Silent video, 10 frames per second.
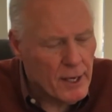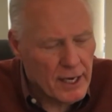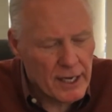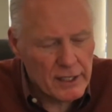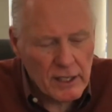
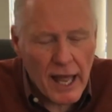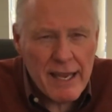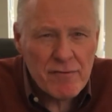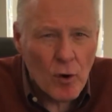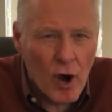
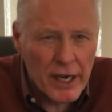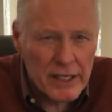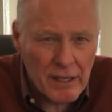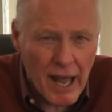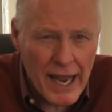life on
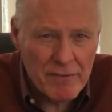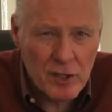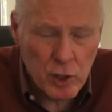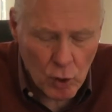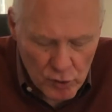life,
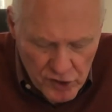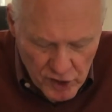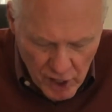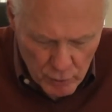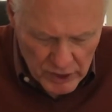close in
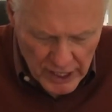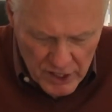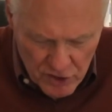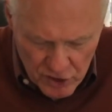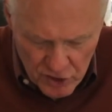on
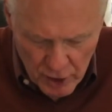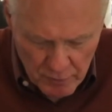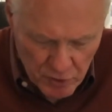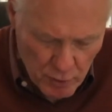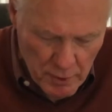
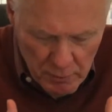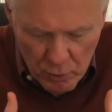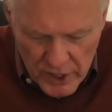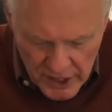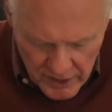relationships. You remember
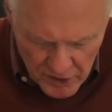we did